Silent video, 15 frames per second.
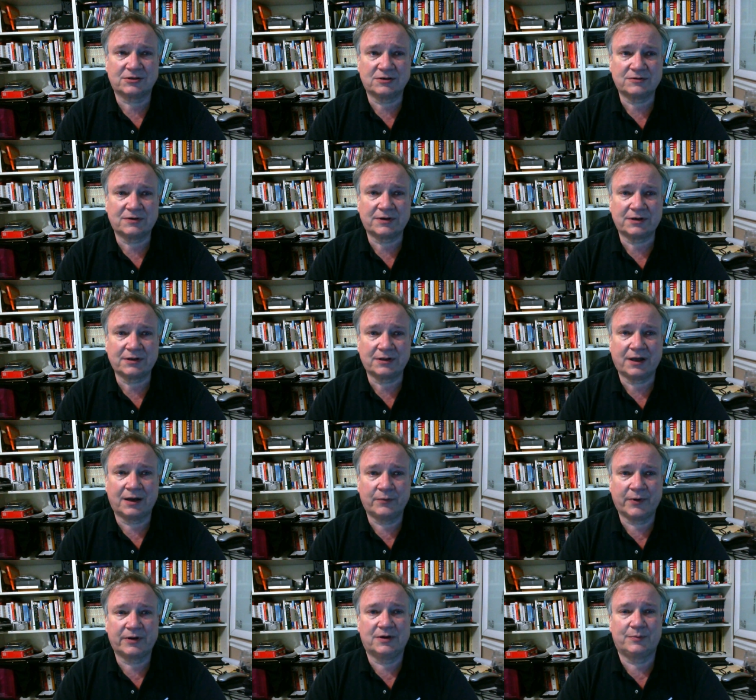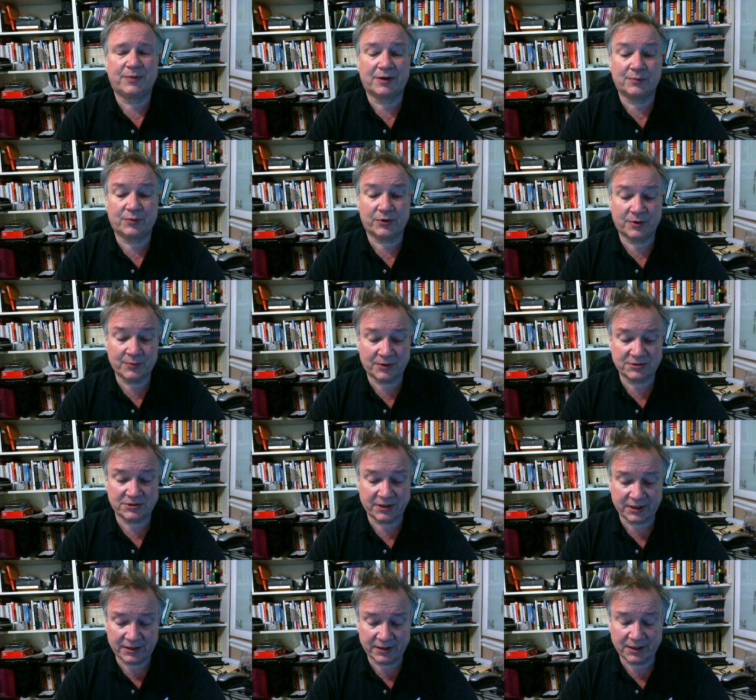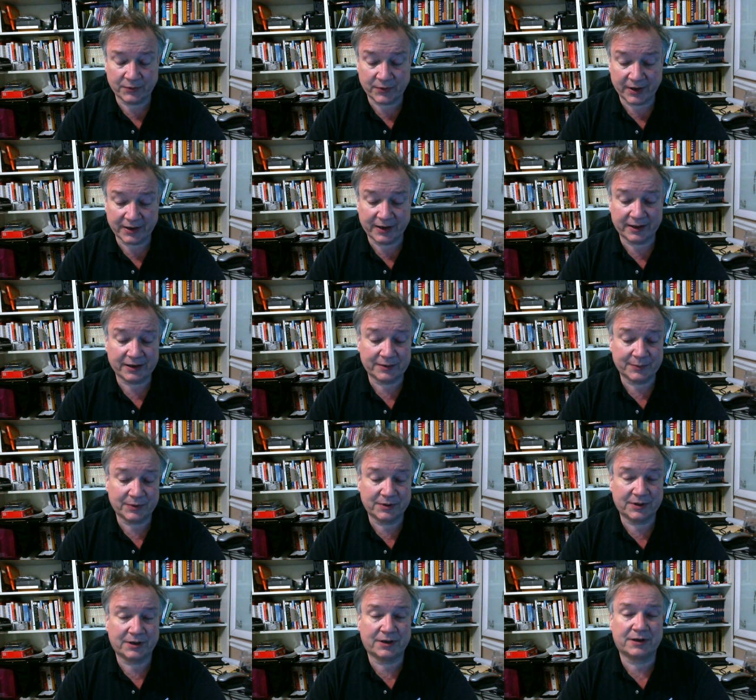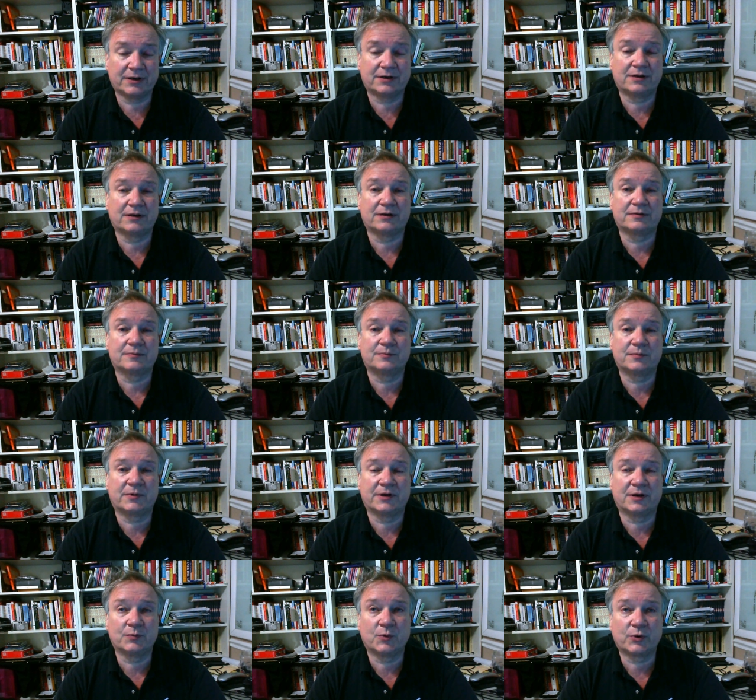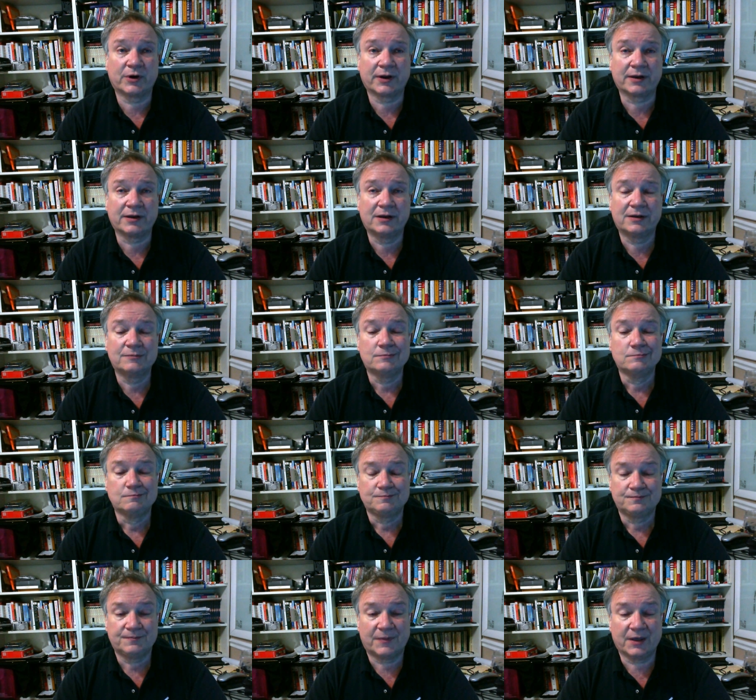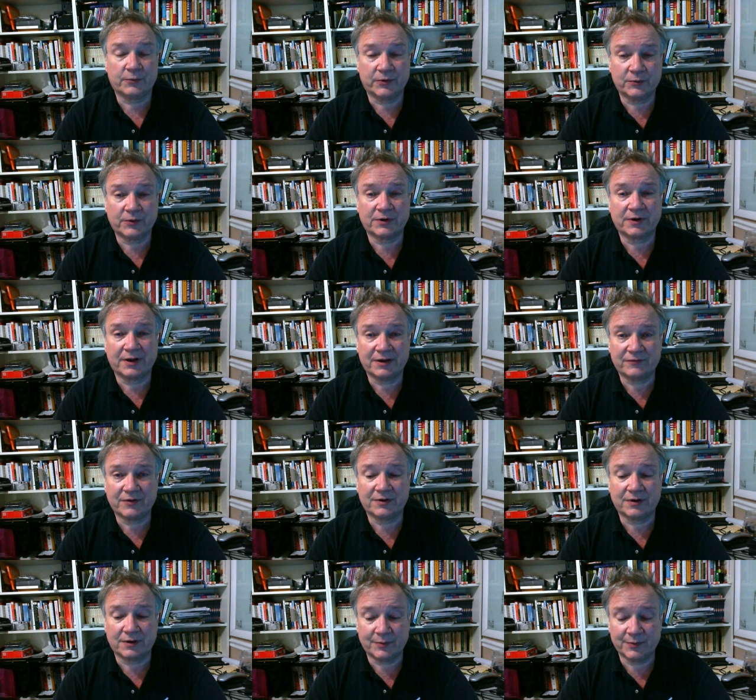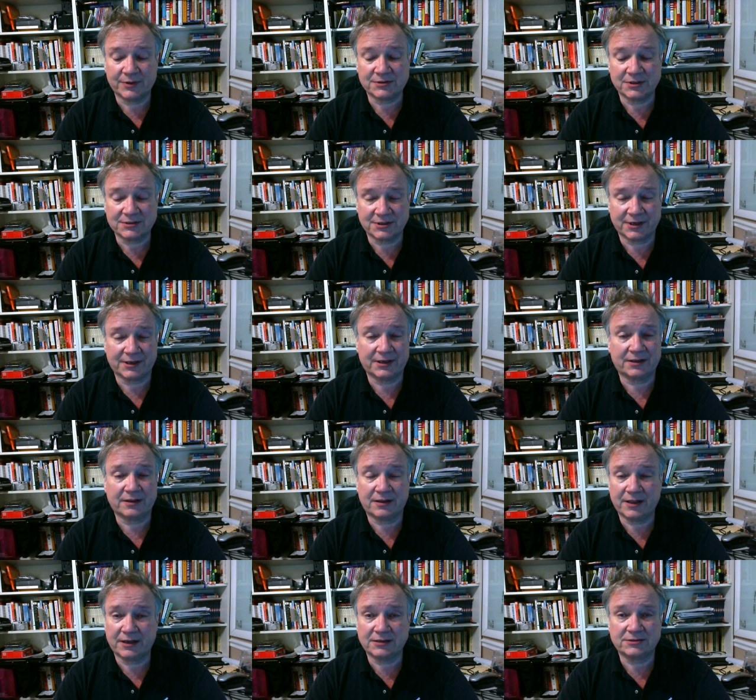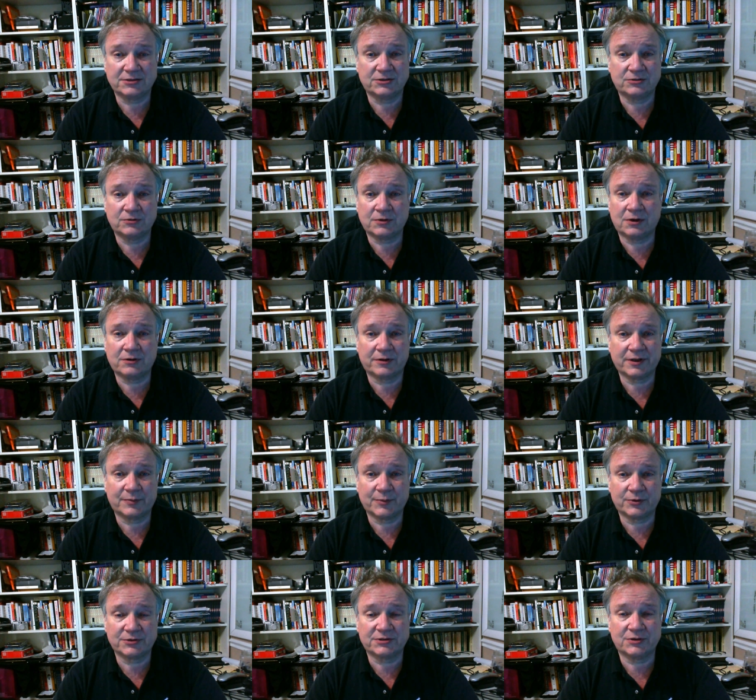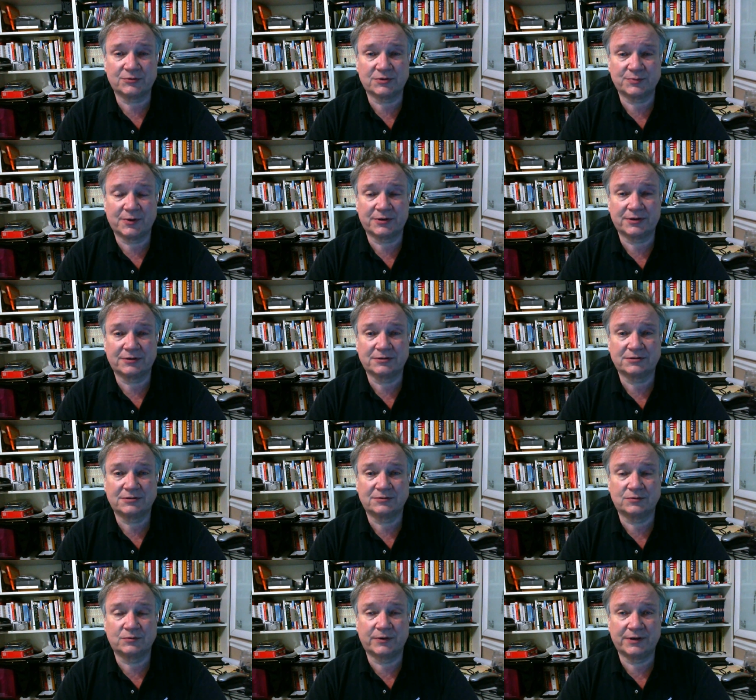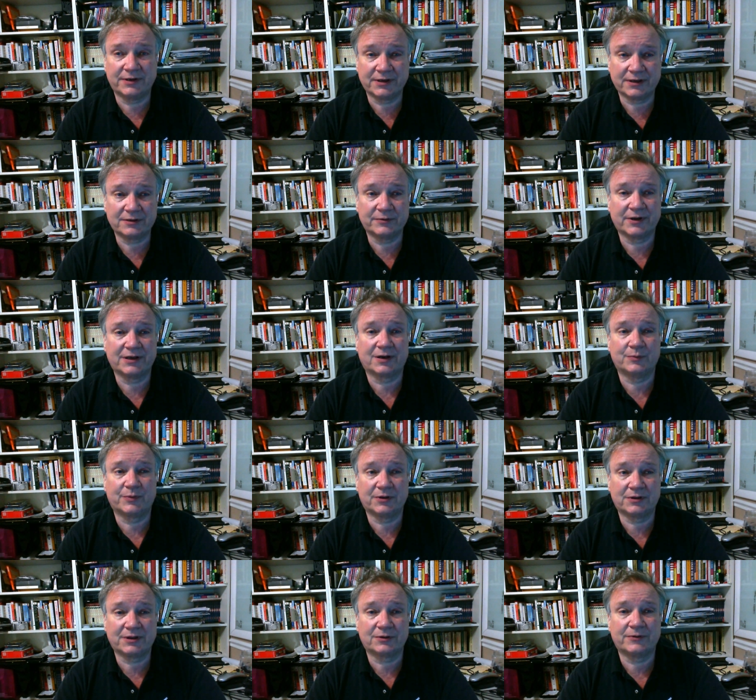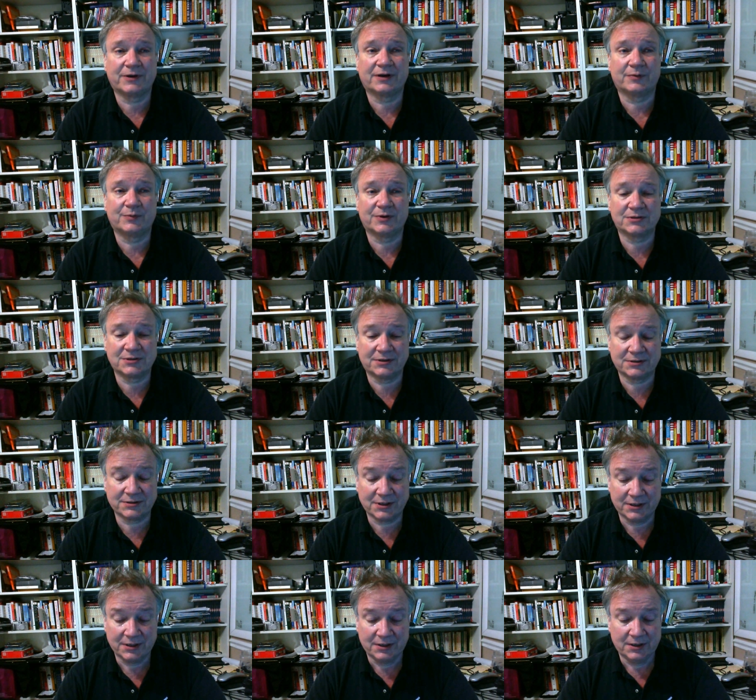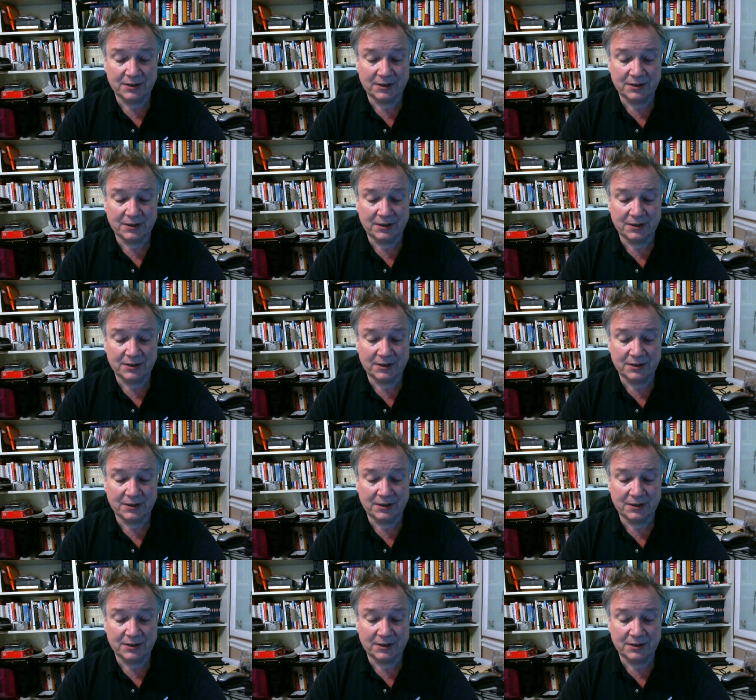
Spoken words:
So I went to bed pretty much thinking that when I got up on Monday morning that we wouldn't have a business. And again, thanks to all the emergency responders, we did. We had a building, we had a business.